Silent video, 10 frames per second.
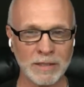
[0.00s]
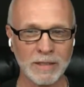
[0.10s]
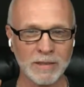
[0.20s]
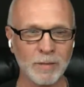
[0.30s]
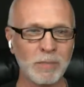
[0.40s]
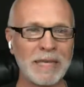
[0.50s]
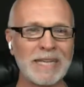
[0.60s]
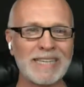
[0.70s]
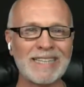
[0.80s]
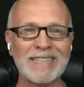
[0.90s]
in his little
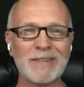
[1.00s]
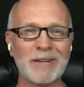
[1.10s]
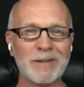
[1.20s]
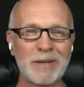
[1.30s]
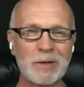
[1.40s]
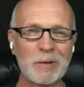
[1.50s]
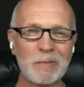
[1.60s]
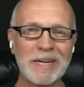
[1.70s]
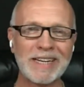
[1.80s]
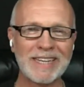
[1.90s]
pinky than I've got in my whole
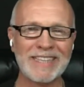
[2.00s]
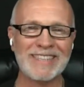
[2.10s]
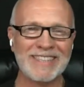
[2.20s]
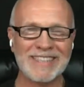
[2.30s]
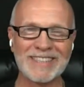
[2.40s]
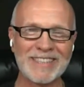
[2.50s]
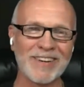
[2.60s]
body. But